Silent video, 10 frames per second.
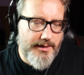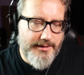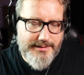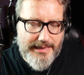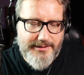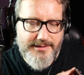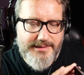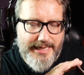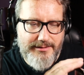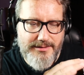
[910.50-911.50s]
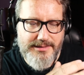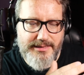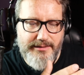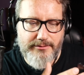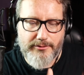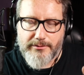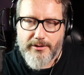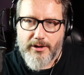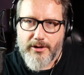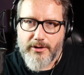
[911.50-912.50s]
It's got the stainless steel
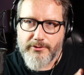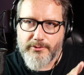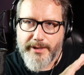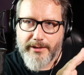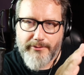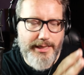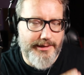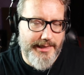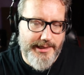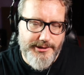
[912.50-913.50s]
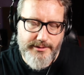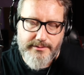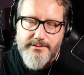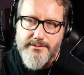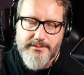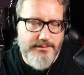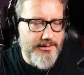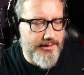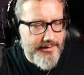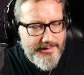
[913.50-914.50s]
all the way around the edges.
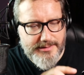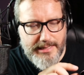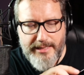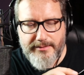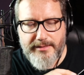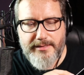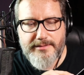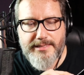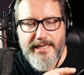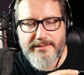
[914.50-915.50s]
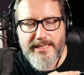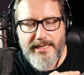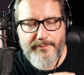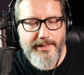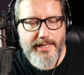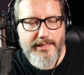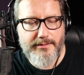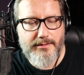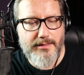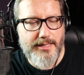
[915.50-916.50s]
It's got these antenna
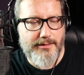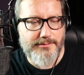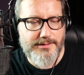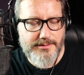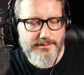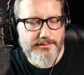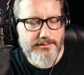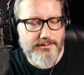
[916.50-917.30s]
band cutouts.